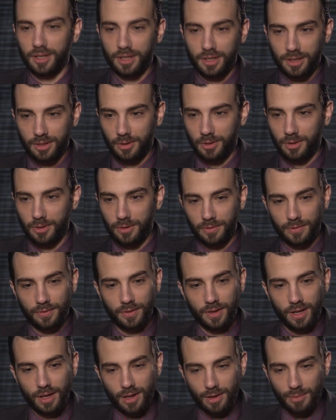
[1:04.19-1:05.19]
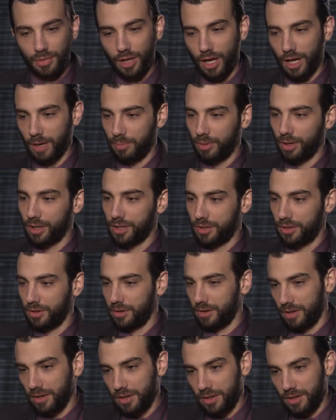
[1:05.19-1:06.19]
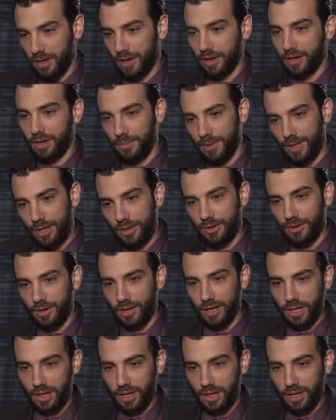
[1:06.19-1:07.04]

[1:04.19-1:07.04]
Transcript: the sort of blockbuster and the documentary,